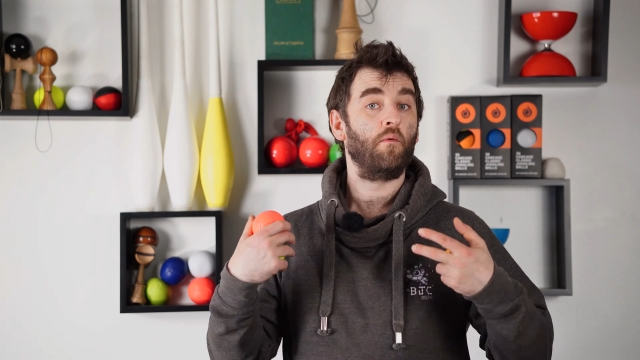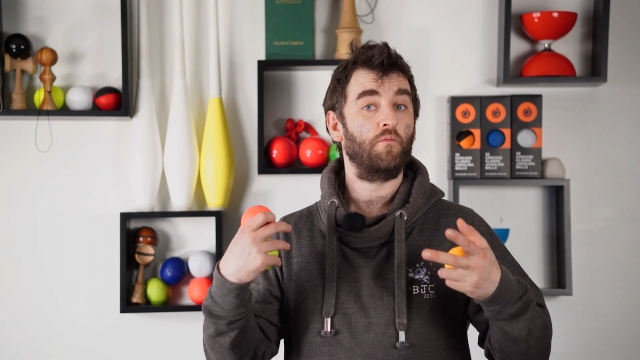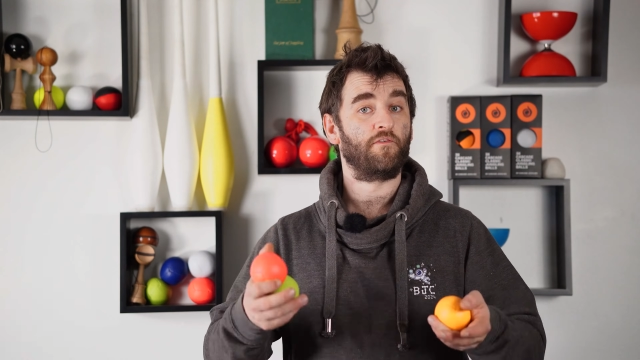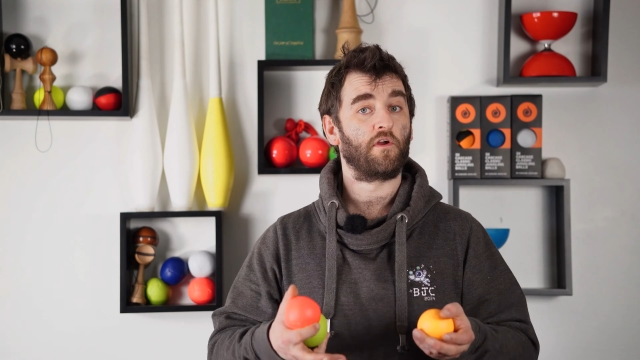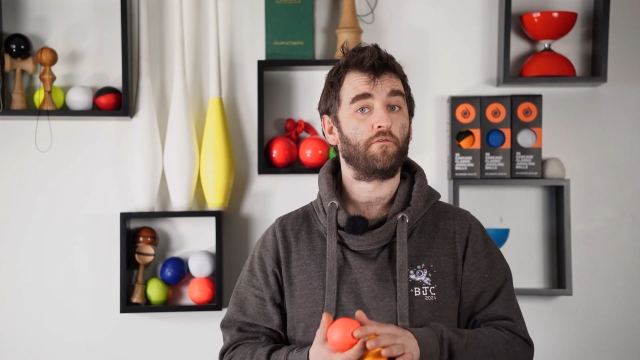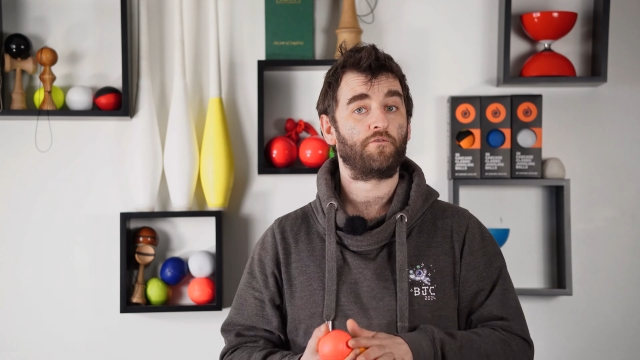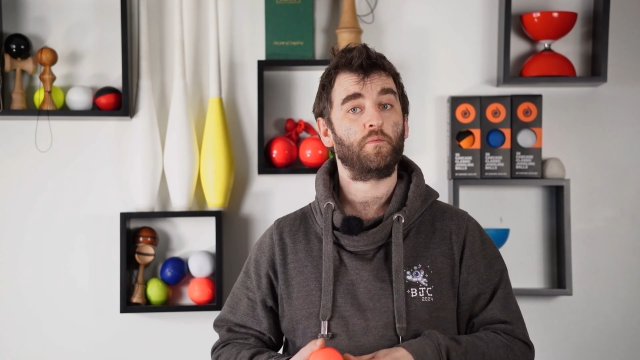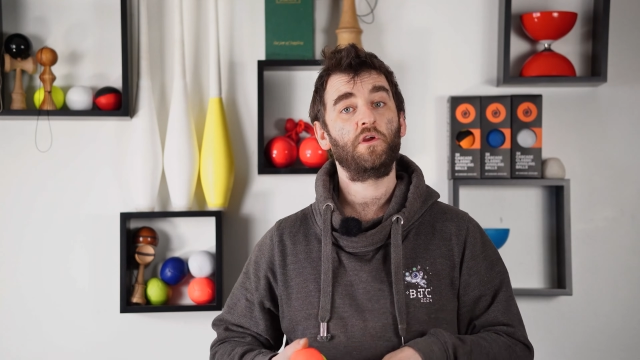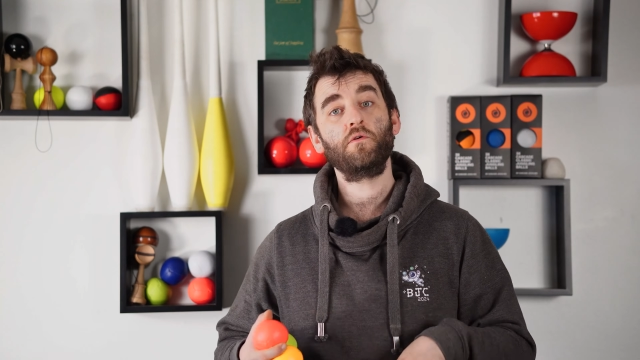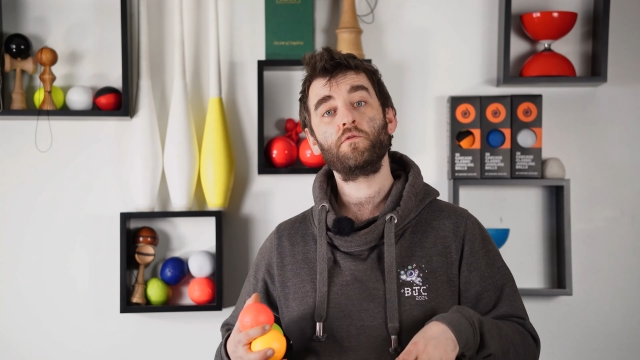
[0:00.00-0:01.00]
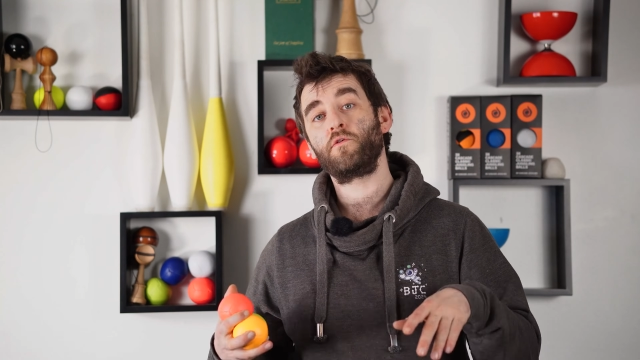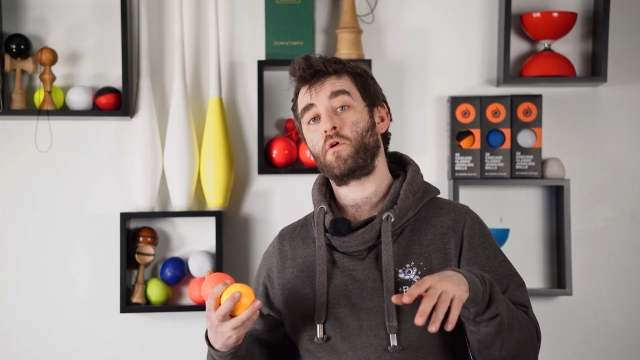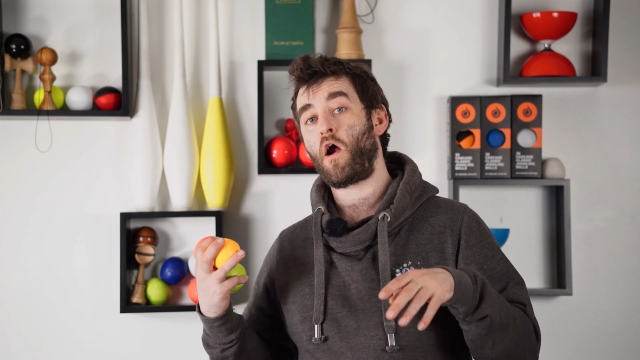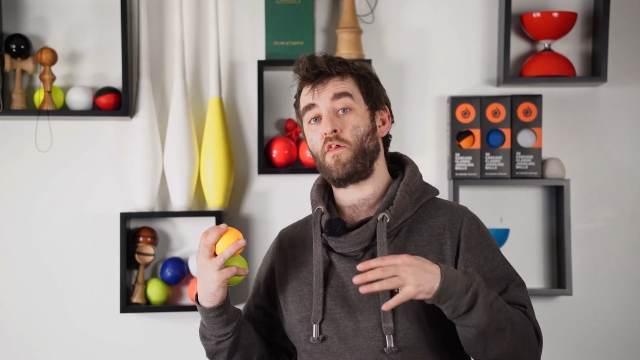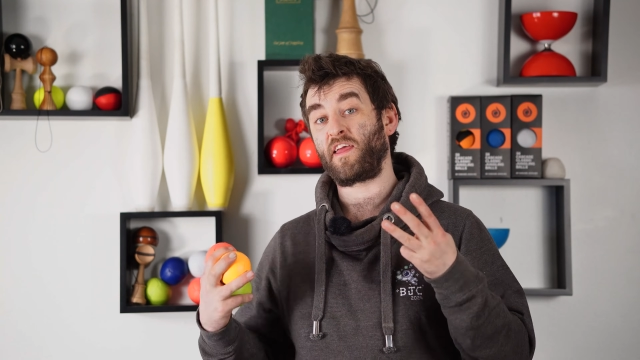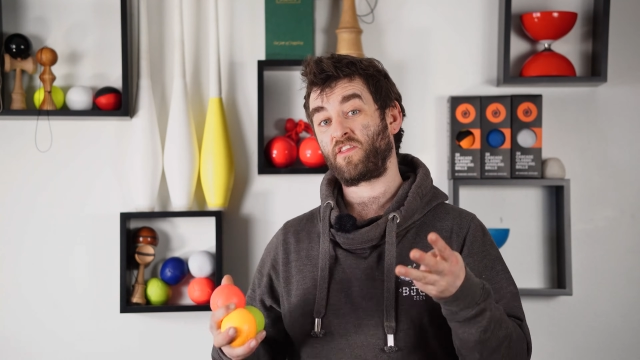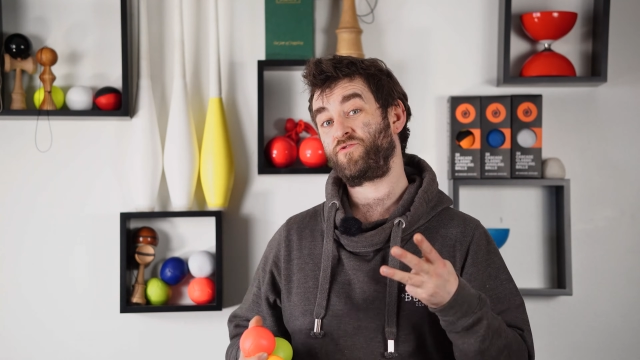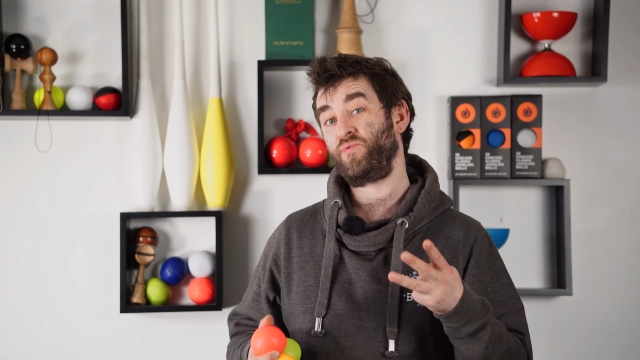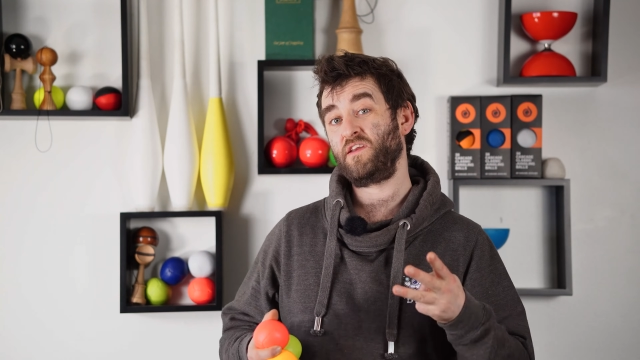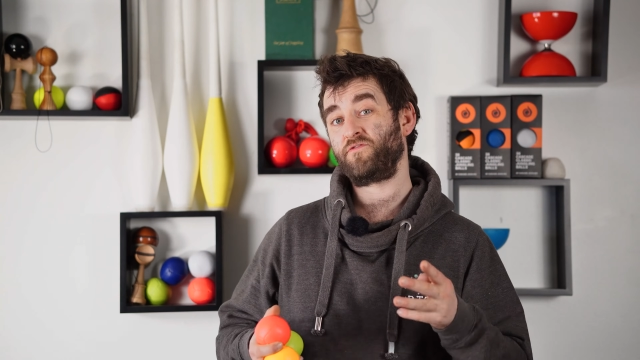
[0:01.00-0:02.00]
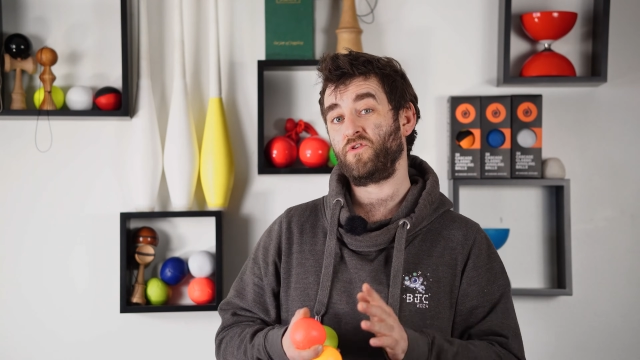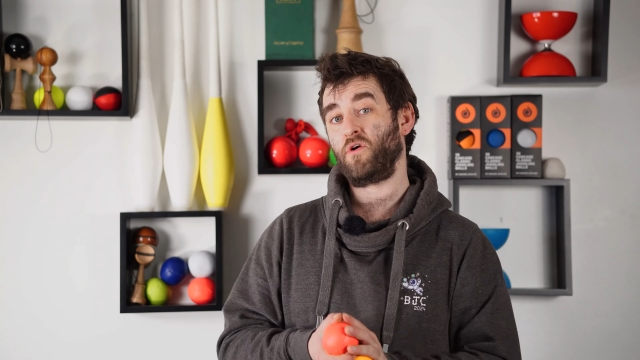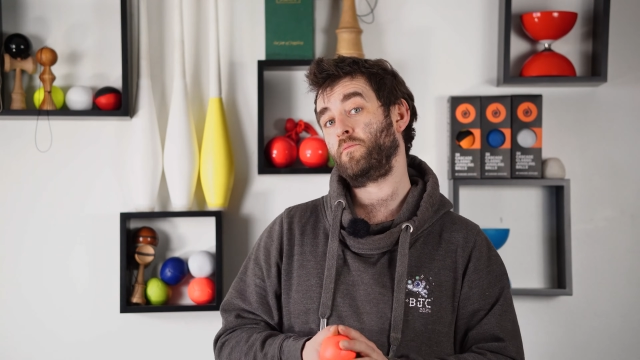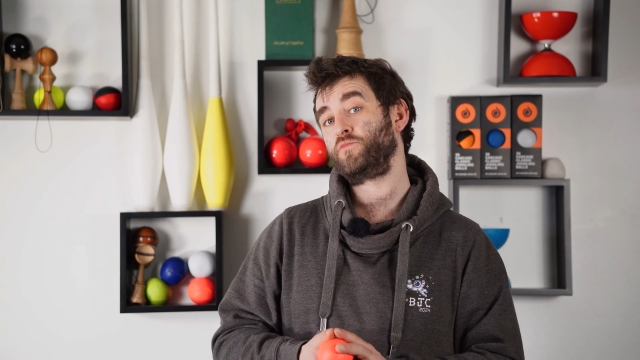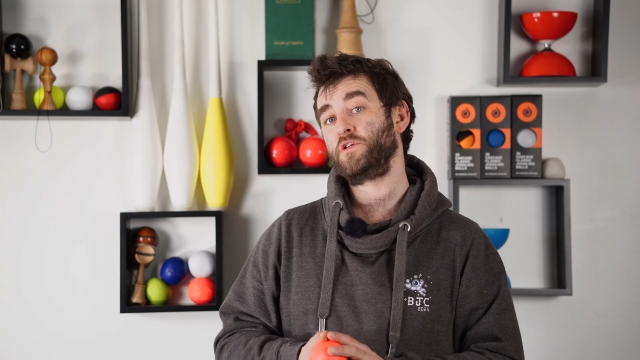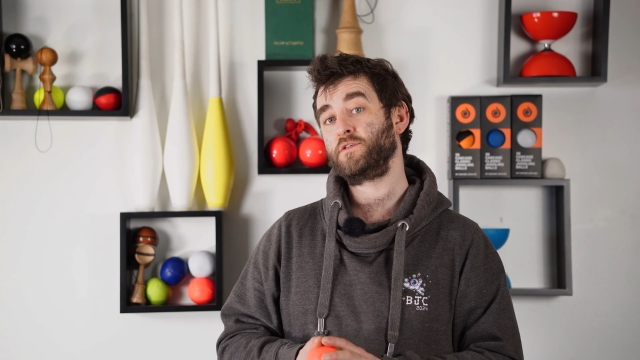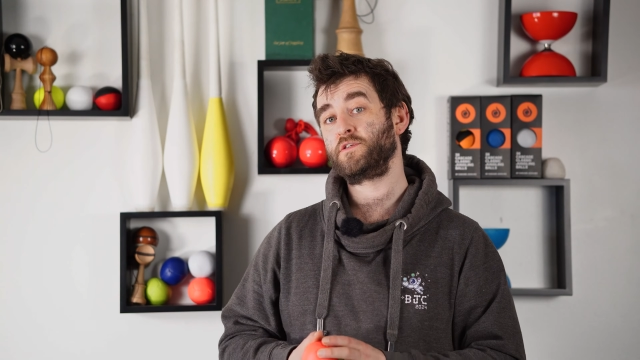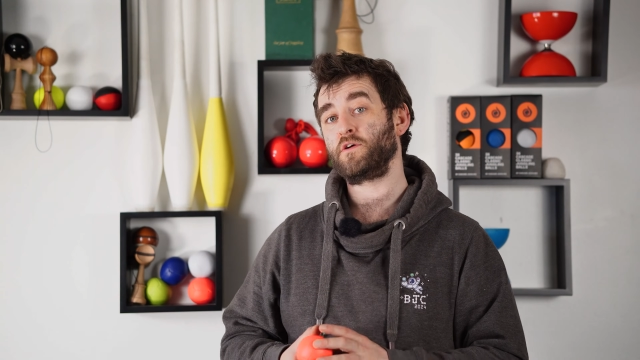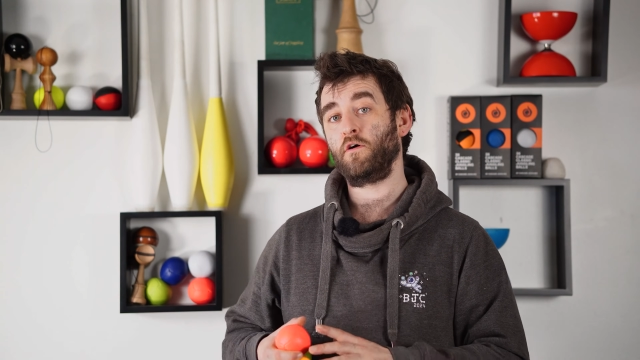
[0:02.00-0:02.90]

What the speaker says: Moving on from here, there are like 3 different options